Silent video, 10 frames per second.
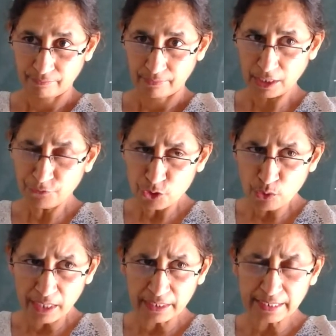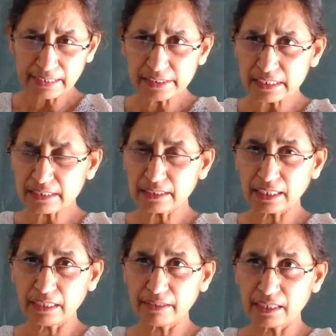If you are in a congested
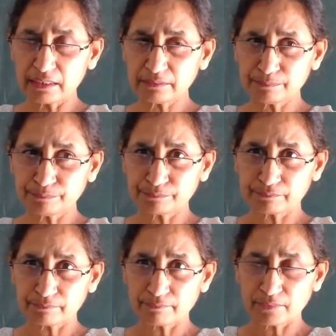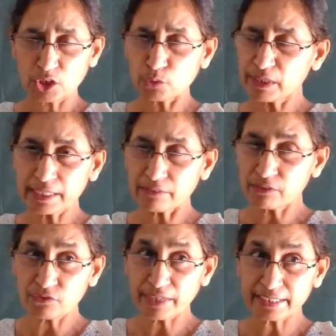area, you will
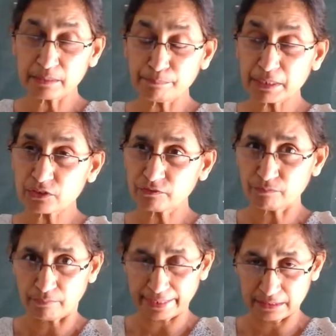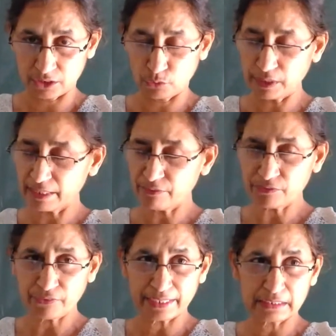never find peace of mind. You will
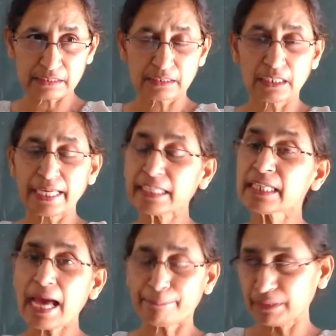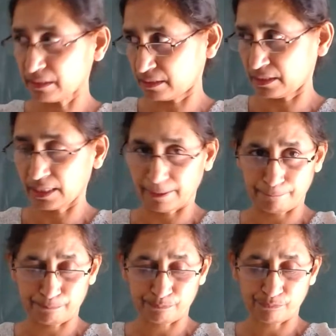never find any happiness there.